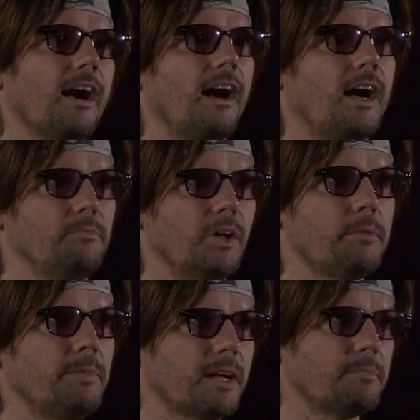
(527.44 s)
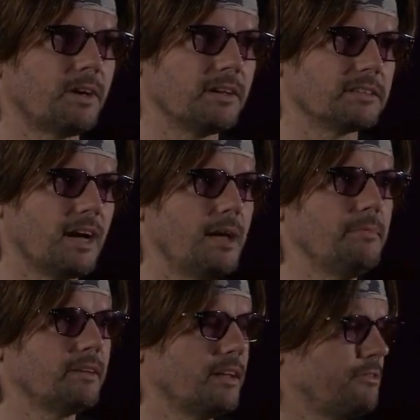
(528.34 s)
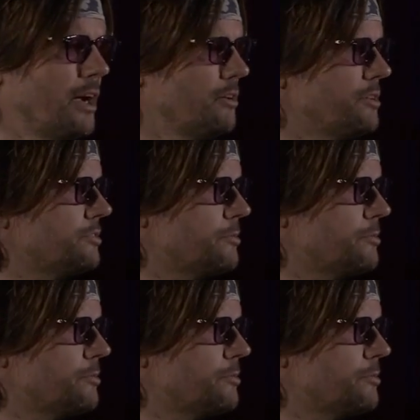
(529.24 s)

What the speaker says: I'm not a pickup artist. If I go into